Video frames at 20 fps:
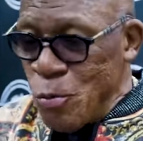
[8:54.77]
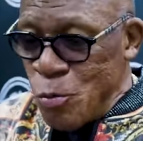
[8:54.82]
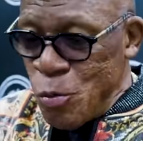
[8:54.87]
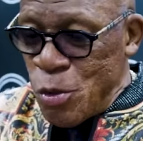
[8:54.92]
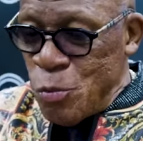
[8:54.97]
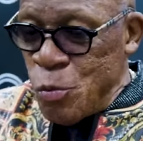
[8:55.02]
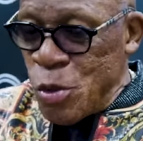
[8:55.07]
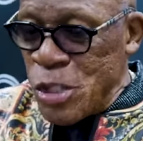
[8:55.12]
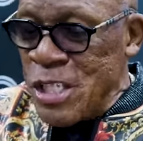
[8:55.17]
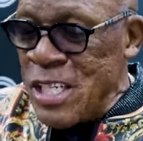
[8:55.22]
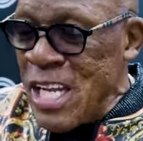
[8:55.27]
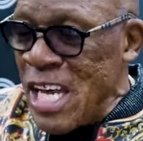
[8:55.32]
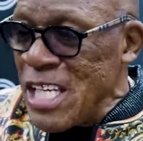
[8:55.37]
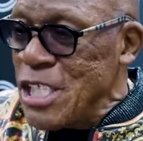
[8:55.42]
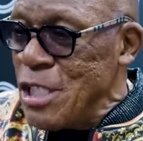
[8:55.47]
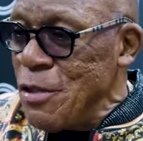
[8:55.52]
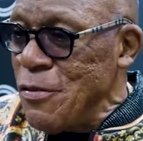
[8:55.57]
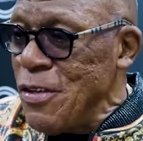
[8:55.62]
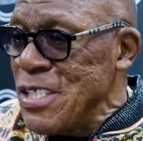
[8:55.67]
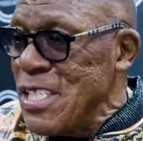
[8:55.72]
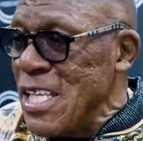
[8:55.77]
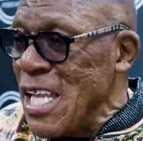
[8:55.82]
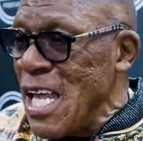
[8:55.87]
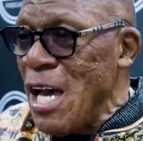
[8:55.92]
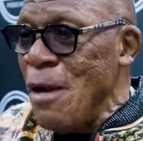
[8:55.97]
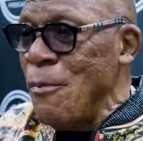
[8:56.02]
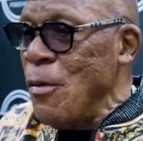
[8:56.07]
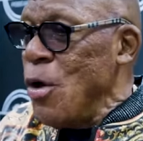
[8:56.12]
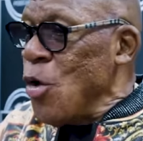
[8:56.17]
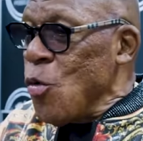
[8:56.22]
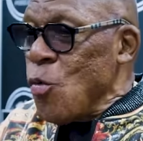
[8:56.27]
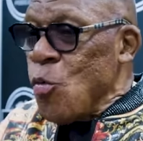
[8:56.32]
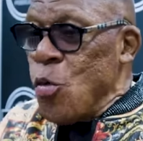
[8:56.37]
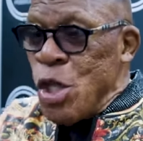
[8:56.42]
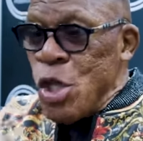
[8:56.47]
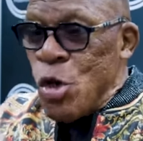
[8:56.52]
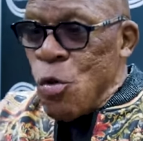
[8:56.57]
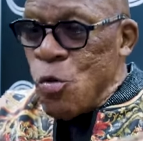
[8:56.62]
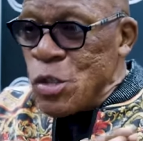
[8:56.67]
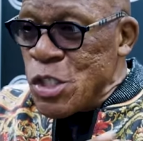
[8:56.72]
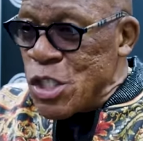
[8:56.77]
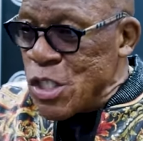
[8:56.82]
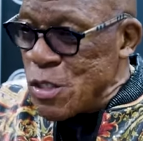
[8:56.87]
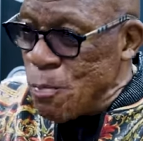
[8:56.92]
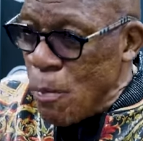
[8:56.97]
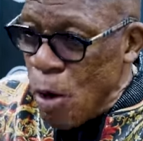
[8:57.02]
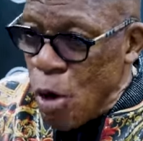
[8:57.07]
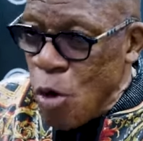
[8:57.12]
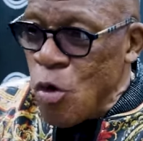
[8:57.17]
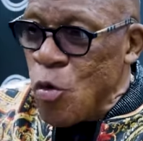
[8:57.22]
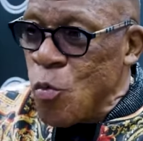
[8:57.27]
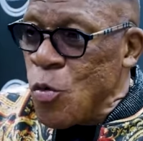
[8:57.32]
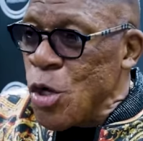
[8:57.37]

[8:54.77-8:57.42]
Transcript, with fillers: with the nation of islam we don't smoke